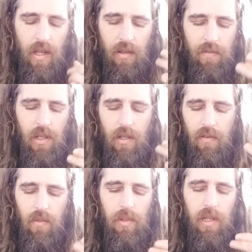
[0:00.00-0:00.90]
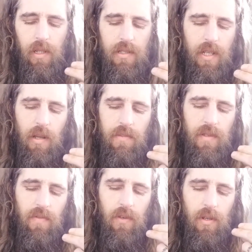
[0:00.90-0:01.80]
feeling of completeness comes
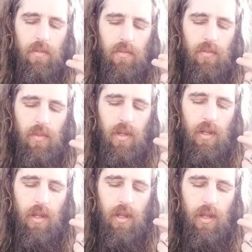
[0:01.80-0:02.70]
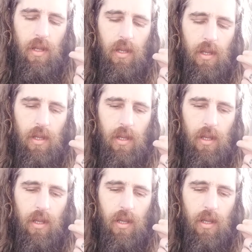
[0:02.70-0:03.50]
from the